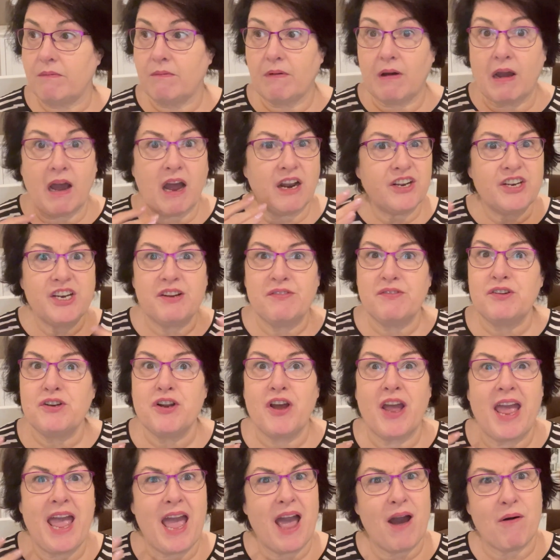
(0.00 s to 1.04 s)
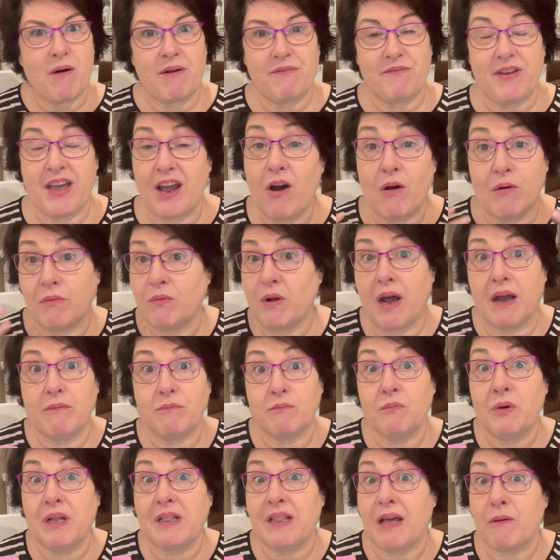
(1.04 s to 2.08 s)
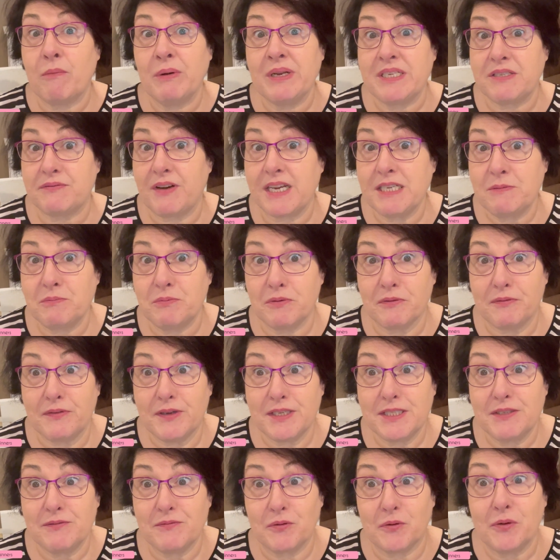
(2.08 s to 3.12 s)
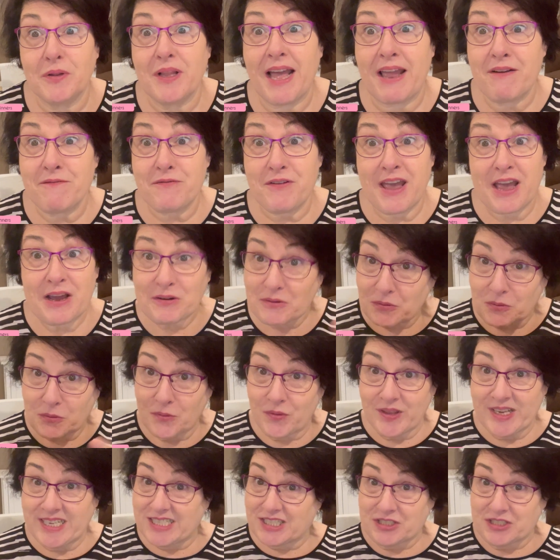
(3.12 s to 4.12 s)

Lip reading: don't even know how I found, I went to Facebook first of all and found all these